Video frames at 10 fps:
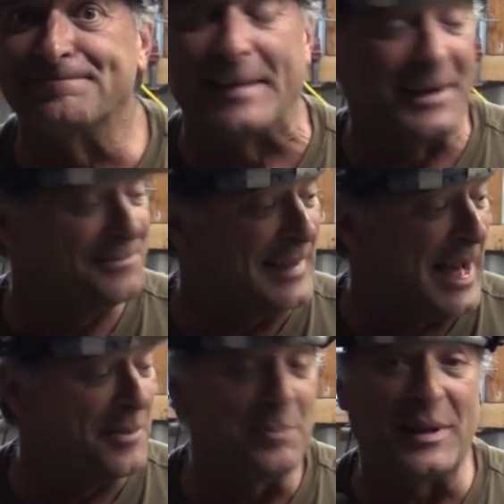You know,
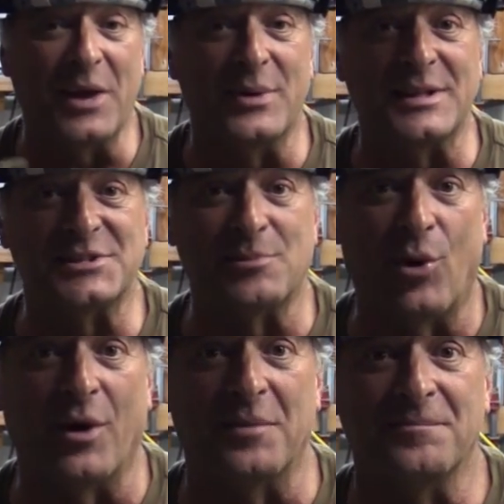I'm going to play with it some
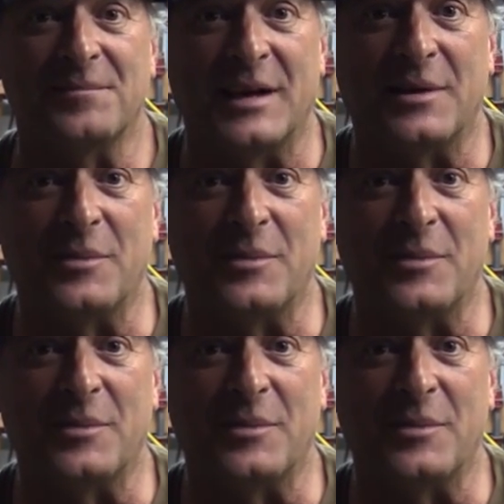more. I'm